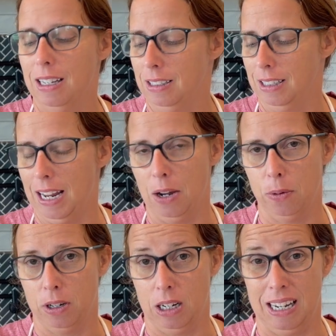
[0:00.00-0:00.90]
Today
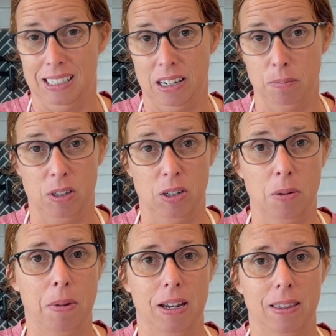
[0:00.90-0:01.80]
we're going to attempt to
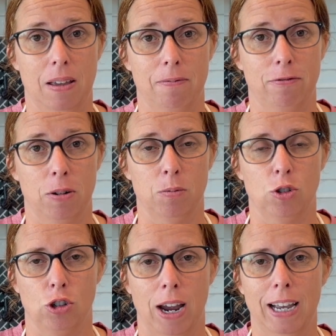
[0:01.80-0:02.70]
make them from
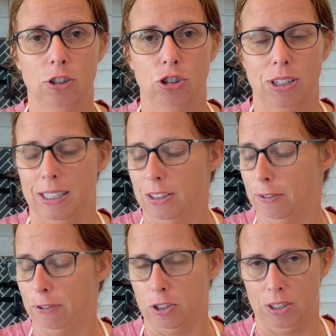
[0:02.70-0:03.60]
scratch. It's the
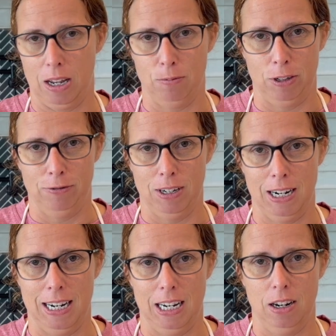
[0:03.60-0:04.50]
first time we've done
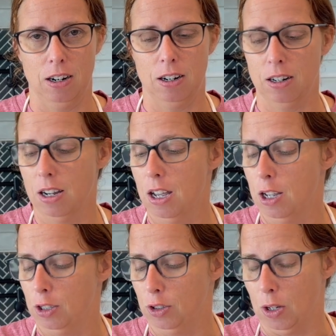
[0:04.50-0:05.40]
it here,
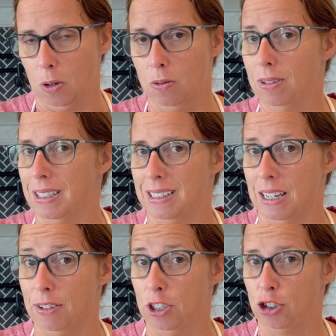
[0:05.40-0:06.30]
so let's
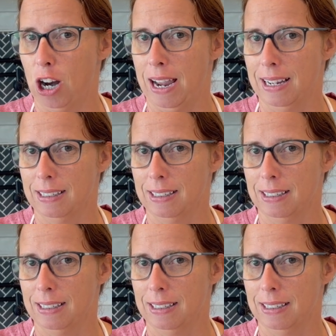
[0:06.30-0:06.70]
give it a try.